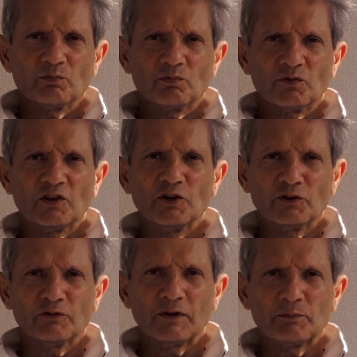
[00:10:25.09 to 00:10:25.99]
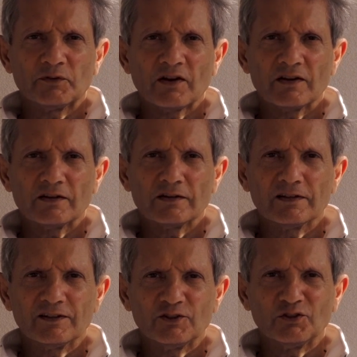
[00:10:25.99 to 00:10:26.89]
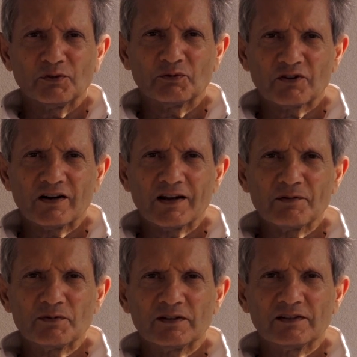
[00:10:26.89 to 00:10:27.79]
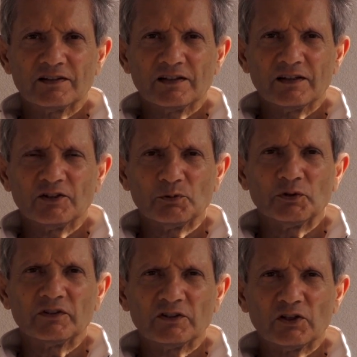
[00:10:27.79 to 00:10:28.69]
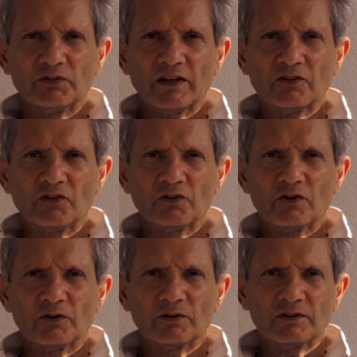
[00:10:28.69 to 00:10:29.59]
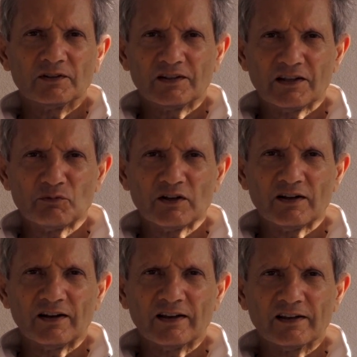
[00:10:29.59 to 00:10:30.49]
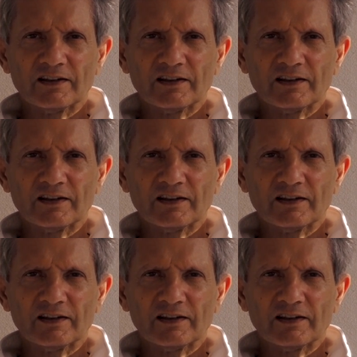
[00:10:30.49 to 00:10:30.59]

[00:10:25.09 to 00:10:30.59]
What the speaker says: See you on the flip side. Do subscribe, do put the notifications on, give me a like.